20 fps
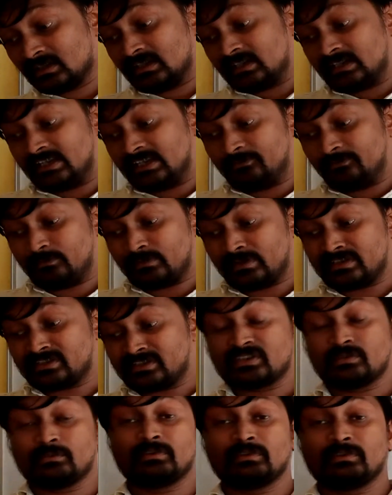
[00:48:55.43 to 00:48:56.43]

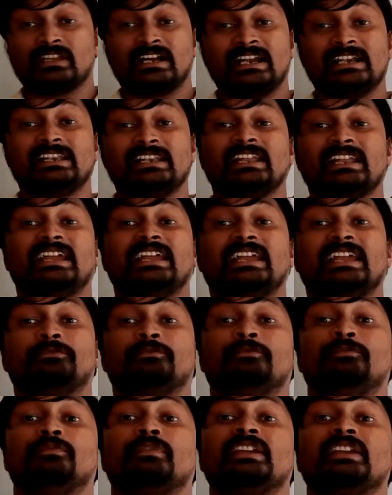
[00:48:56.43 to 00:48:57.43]
differentiable at
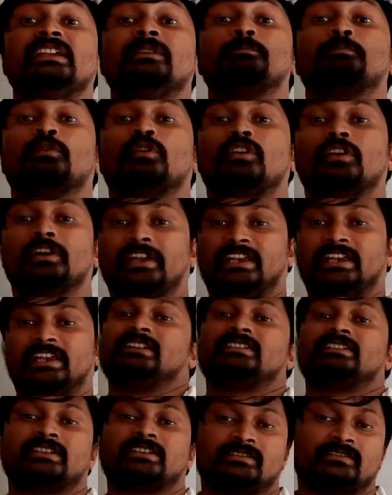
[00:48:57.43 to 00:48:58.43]
every
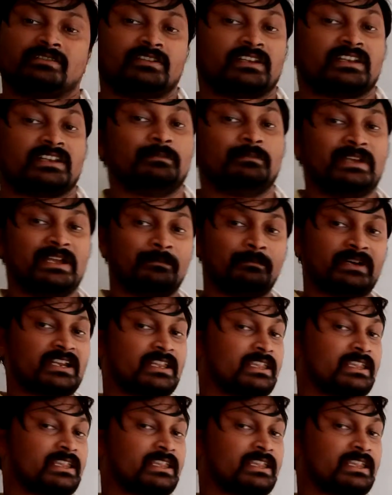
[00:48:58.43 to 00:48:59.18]
point, remember